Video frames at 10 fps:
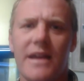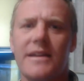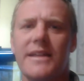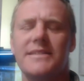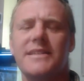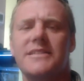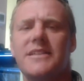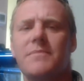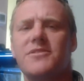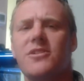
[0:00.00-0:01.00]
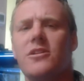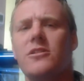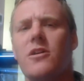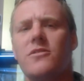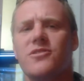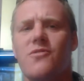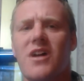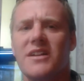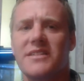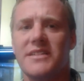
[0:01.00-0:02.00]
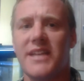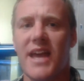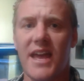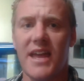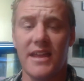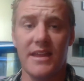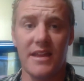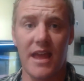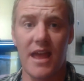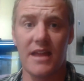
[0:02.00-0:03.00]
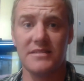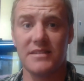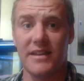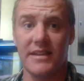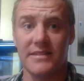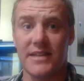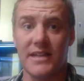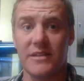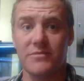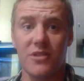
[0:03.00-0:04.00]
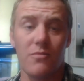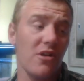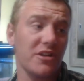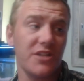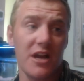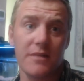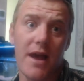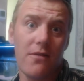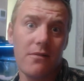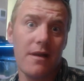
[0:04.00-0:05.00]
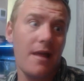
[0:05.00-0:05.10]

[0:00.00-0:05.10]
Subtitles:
it is, this episode of Logan's Aquatics. In today's episode, we're going to talk about